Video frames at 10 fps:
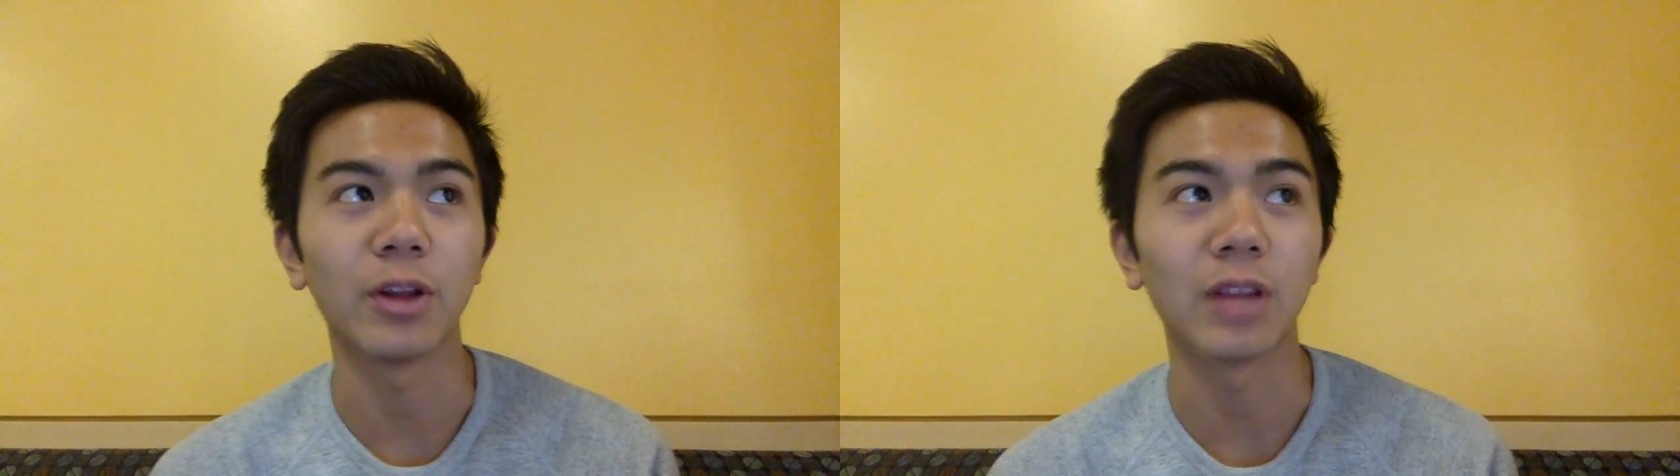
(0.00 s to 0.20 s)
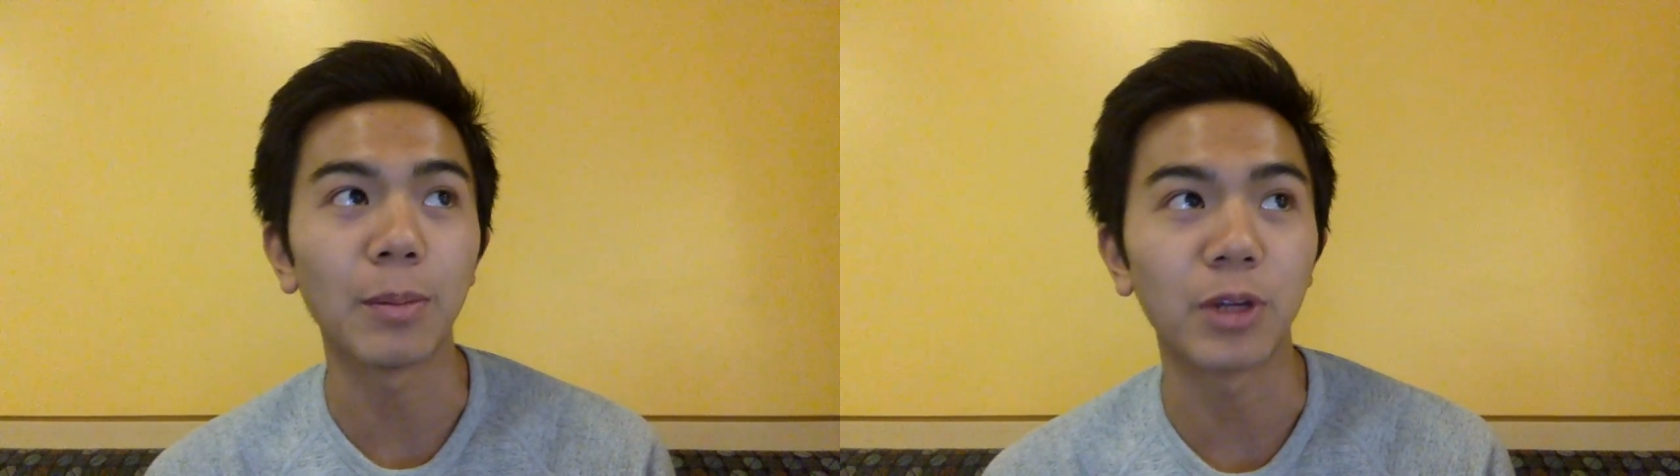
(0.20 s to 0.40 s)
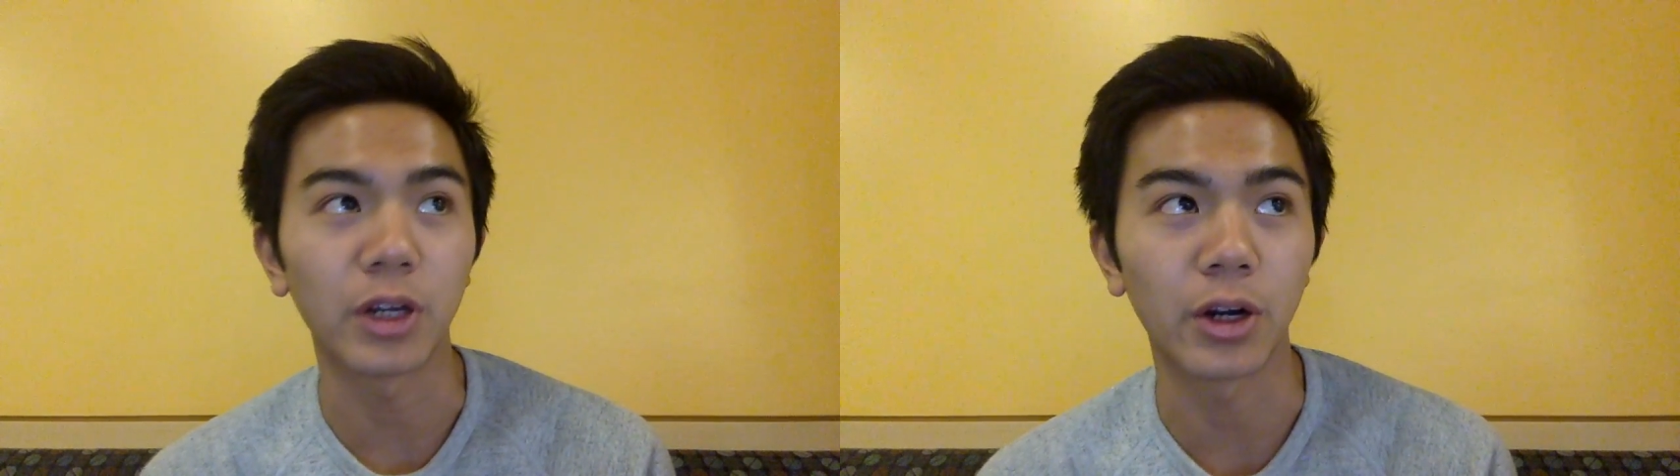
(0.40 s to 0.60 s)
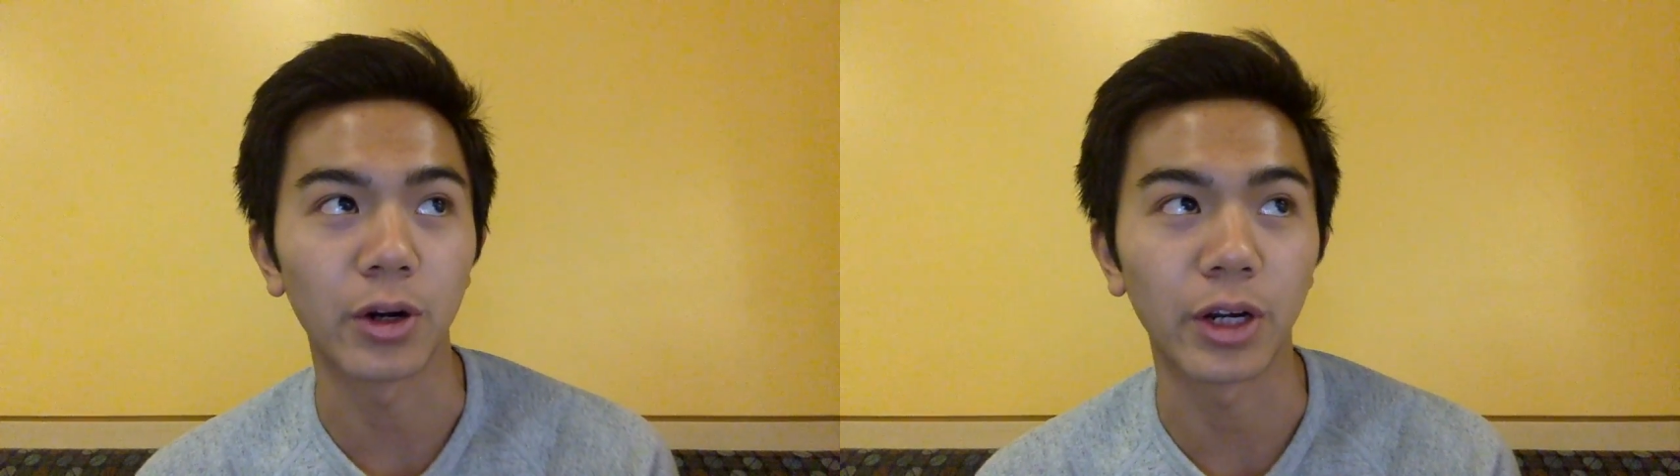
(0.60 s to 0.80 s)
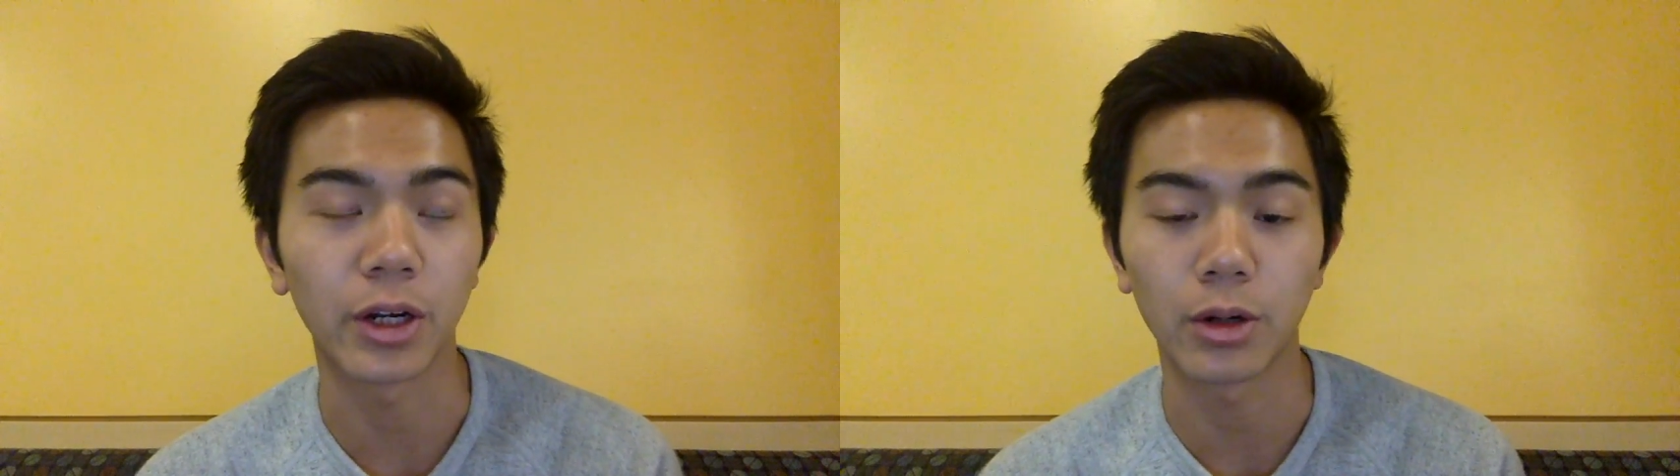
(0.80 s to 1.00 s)

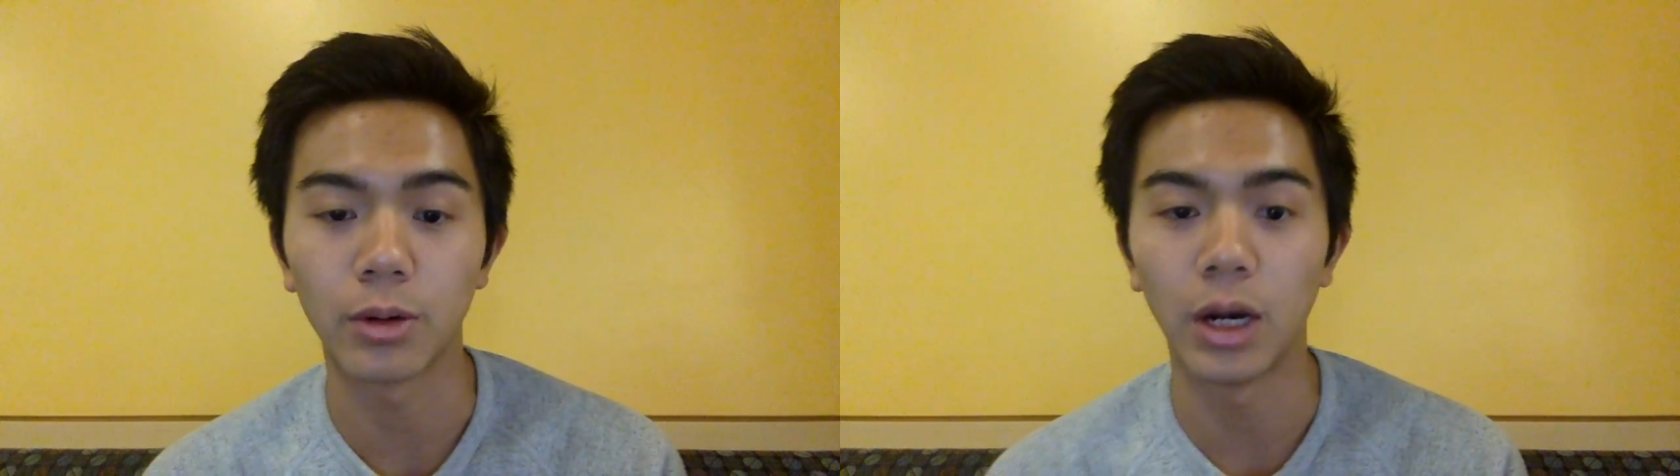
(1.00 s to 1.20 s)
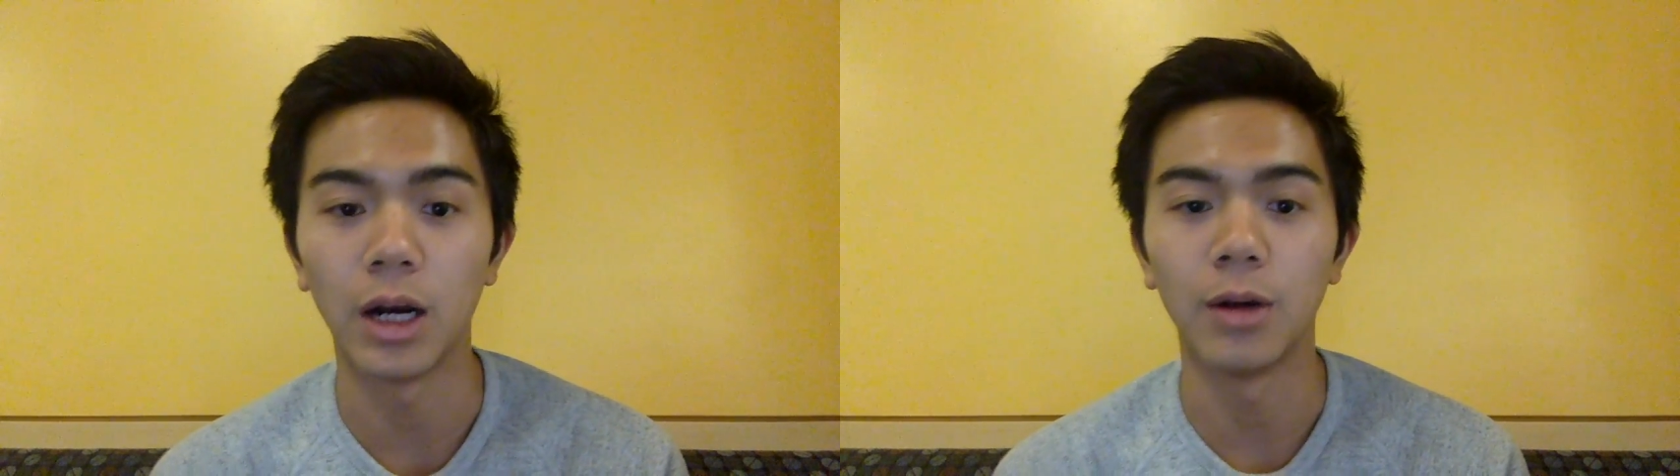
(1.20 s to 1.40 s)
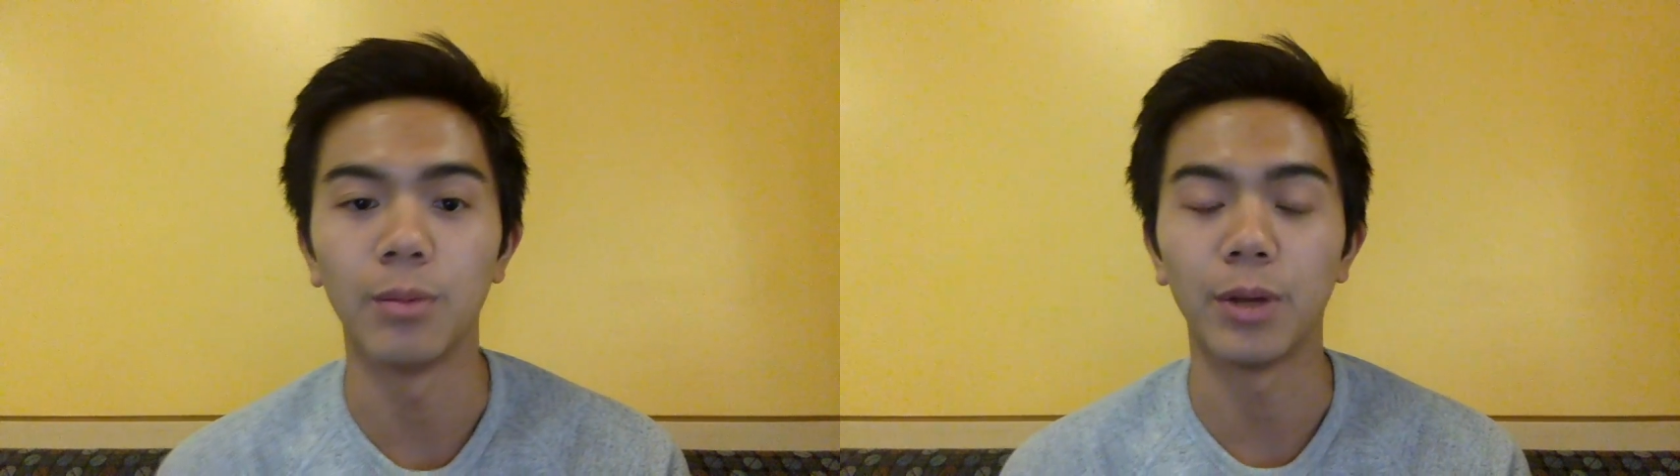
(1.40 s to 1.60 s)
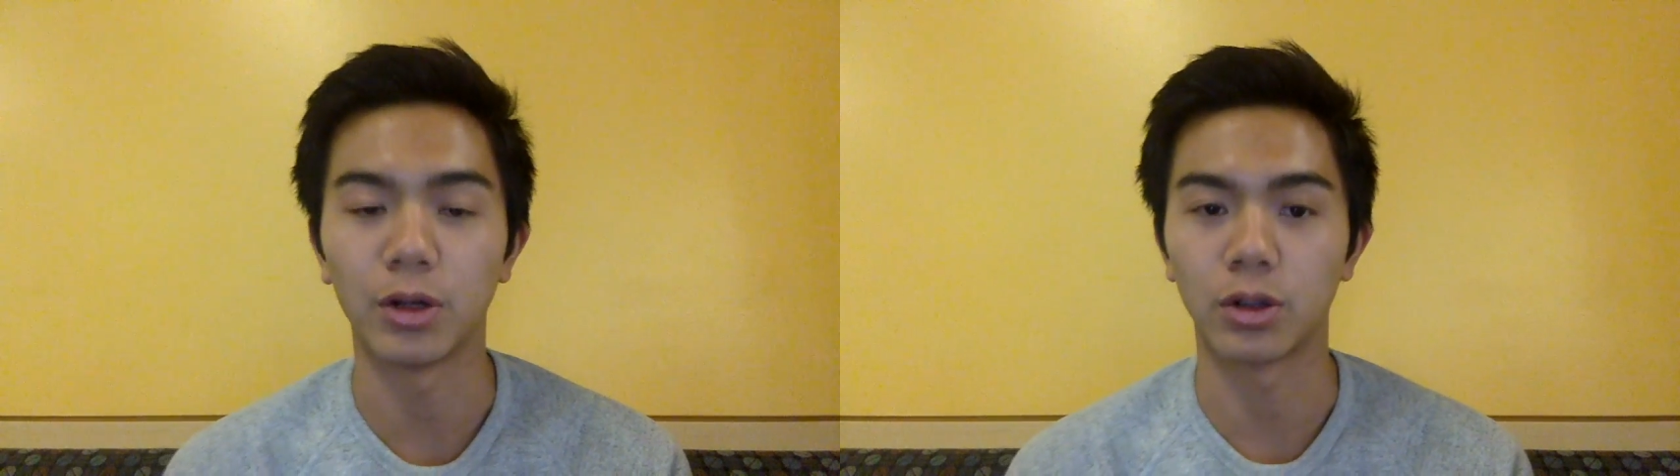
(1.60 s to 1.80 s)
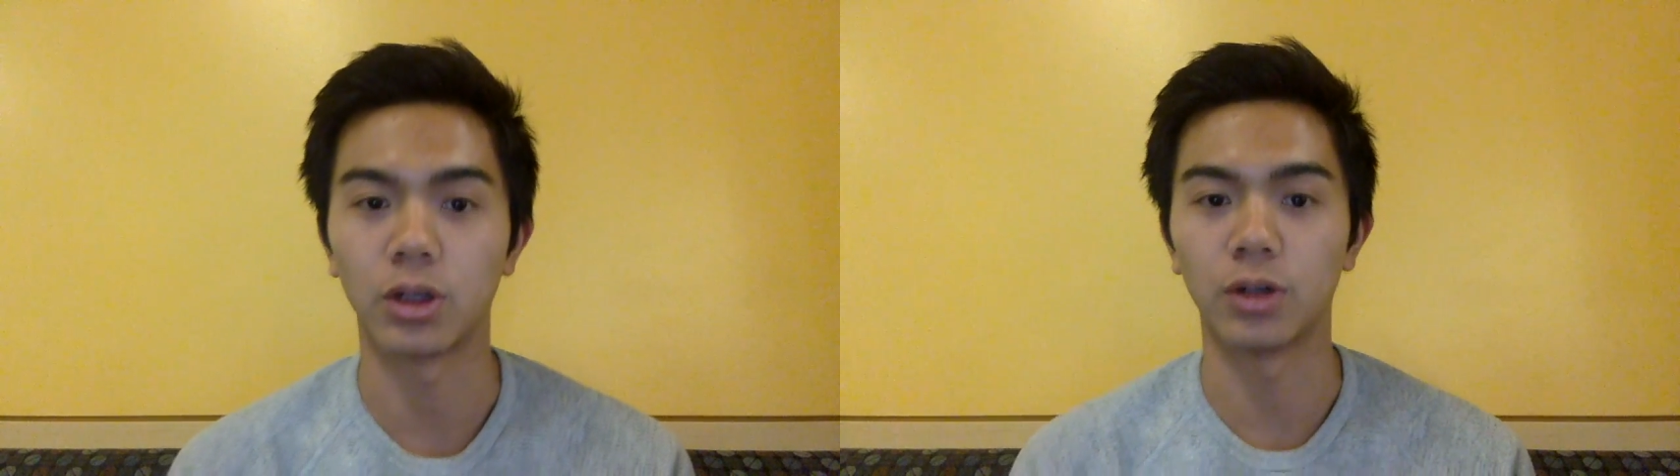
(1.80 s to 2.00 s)
leptokurtic
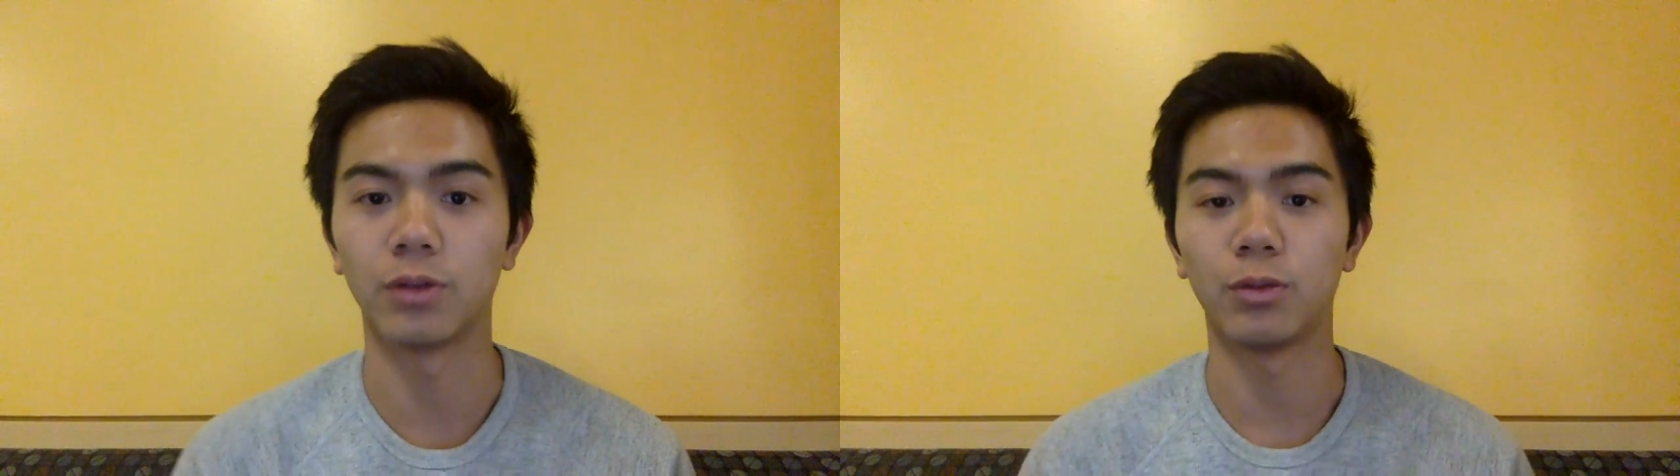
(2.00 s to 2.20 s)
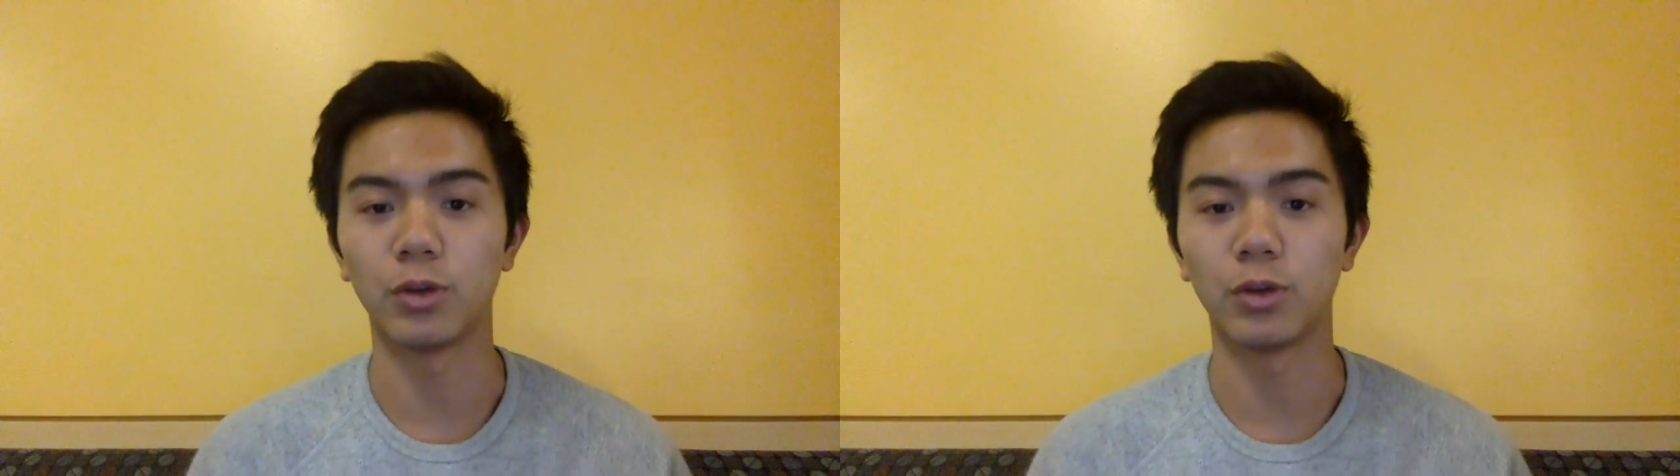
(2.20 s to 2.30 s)
bell curve,